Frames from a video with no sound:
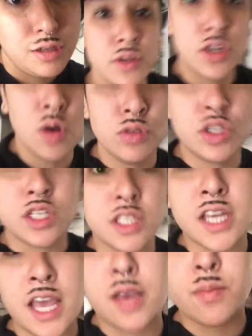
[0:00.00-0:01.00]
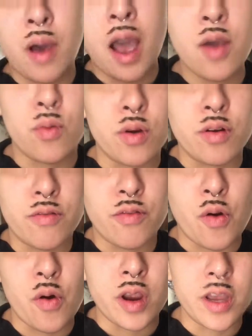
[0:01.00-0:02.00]
But don't just take my word
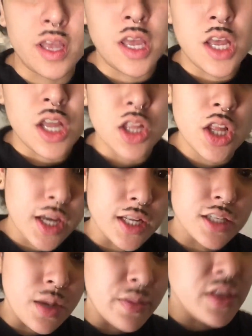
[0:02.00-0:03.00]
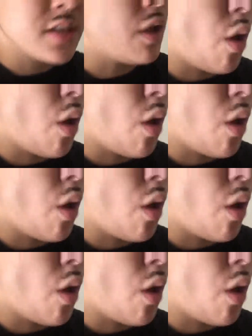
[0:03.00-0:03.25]
for it. Look at some of these